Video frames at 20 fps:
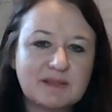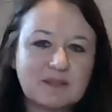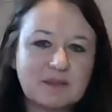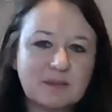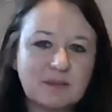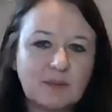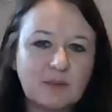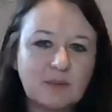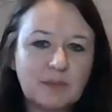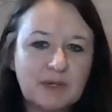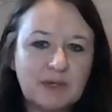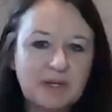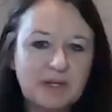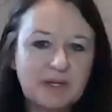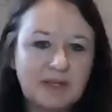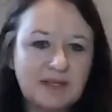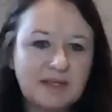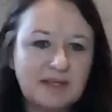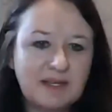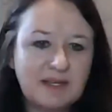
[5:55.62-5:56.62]
we'll break that
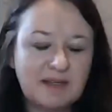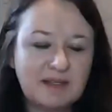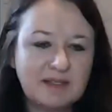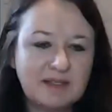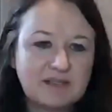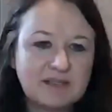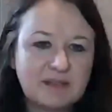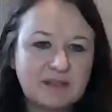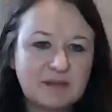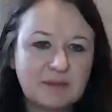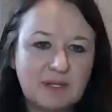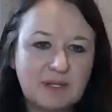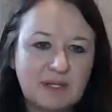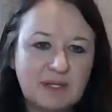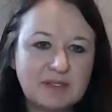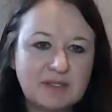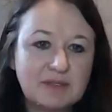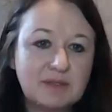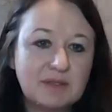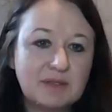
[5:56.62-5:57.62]
down into really two
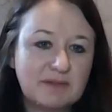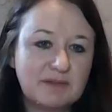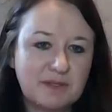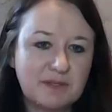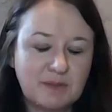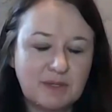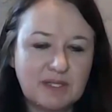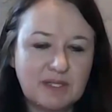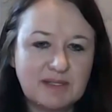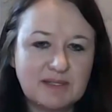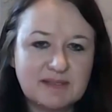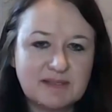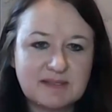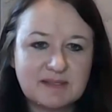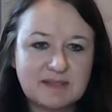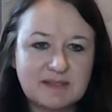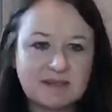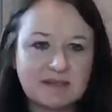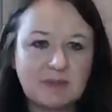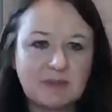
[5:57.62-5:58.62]
different risks. So
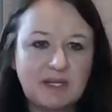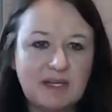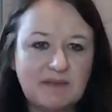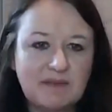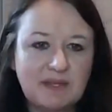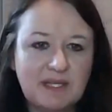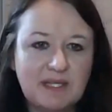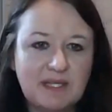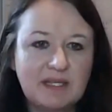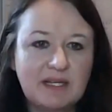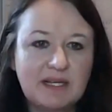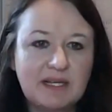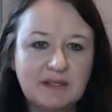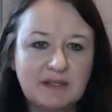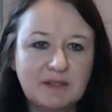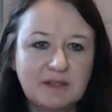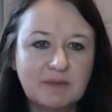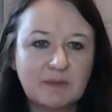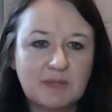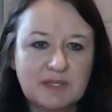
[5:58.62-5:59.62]
we have the inherent
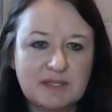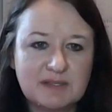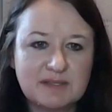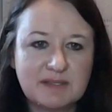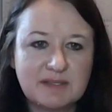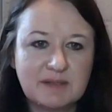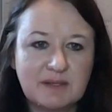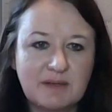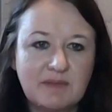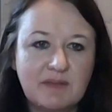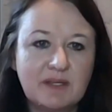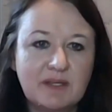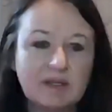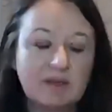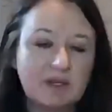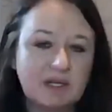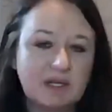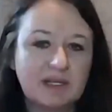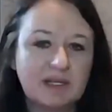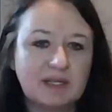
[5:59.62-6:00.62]
risk of the
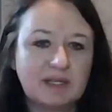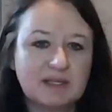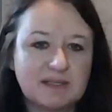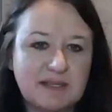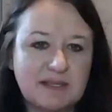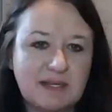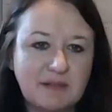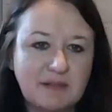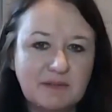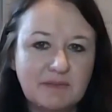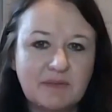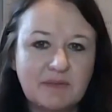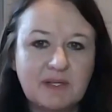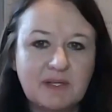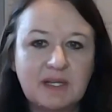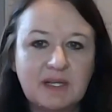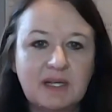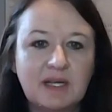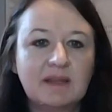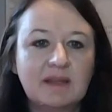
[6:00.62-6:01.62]
ingredient itself,
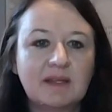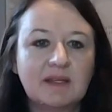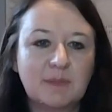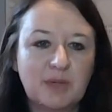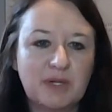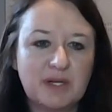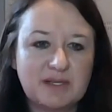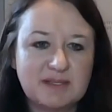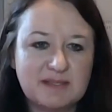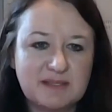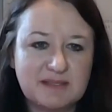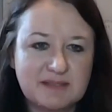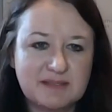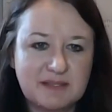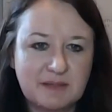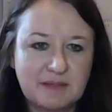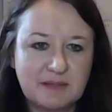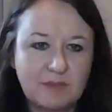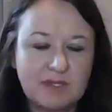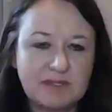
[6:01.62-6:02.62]
and then the
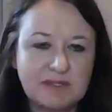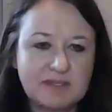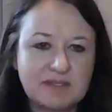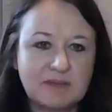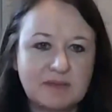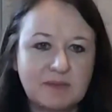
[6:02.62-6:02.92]
processing risk